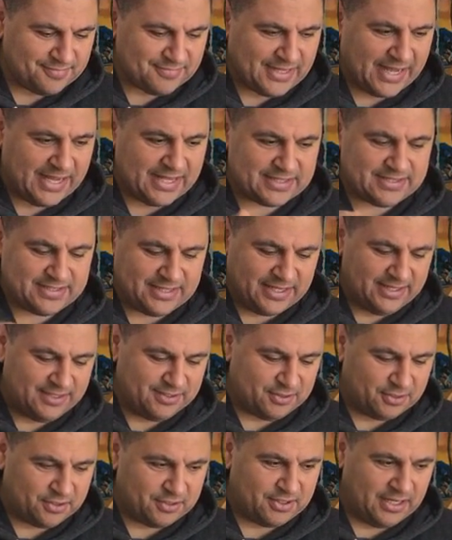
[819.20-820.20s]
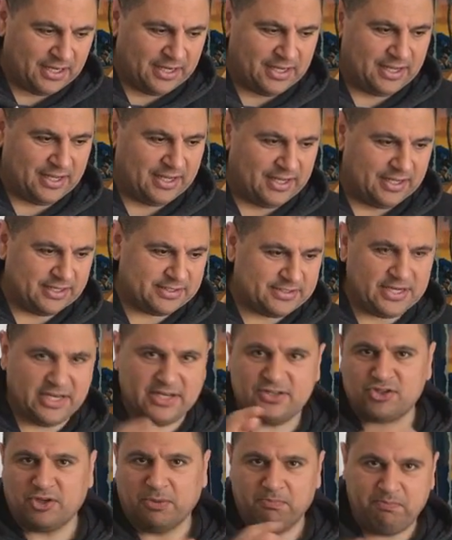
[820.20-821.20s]
I tell her, take
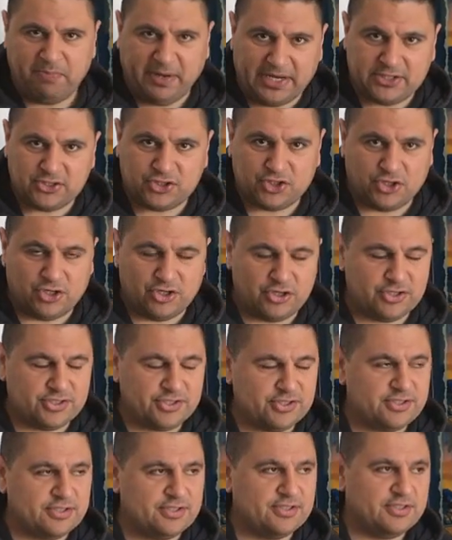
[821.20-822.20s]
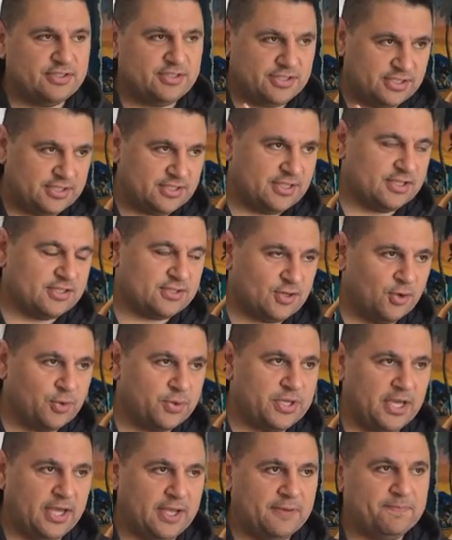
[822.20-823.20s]
some pictures. She says,
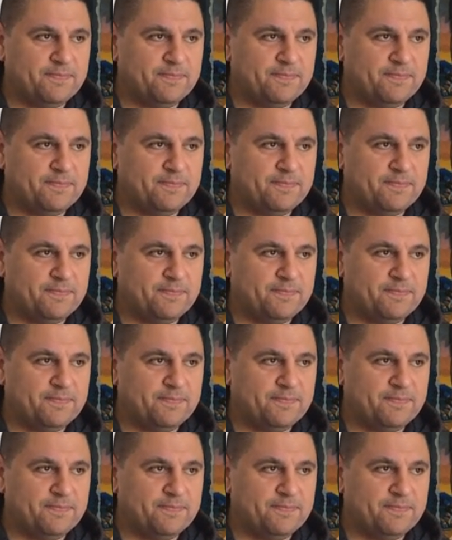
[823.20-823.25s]
okay.